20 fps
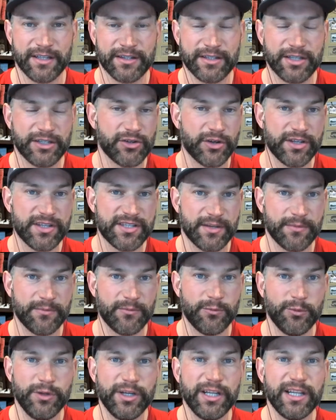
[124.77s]
to join
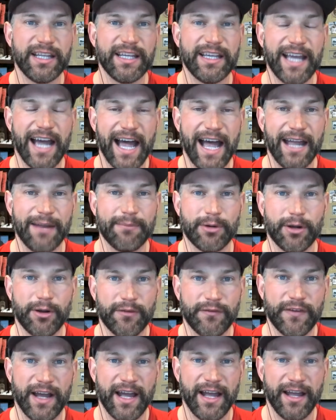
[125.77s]
some really high
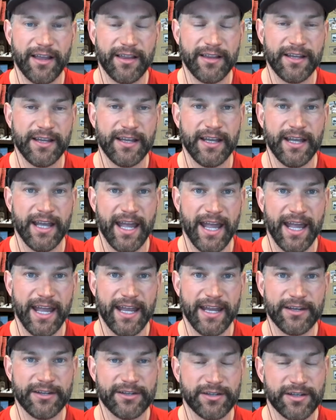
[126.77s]
profile
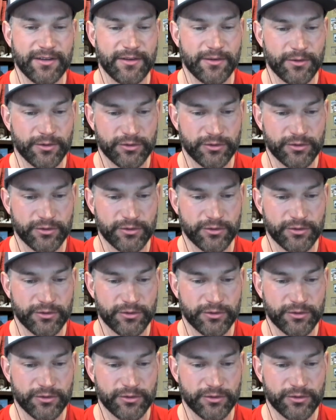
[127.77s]
and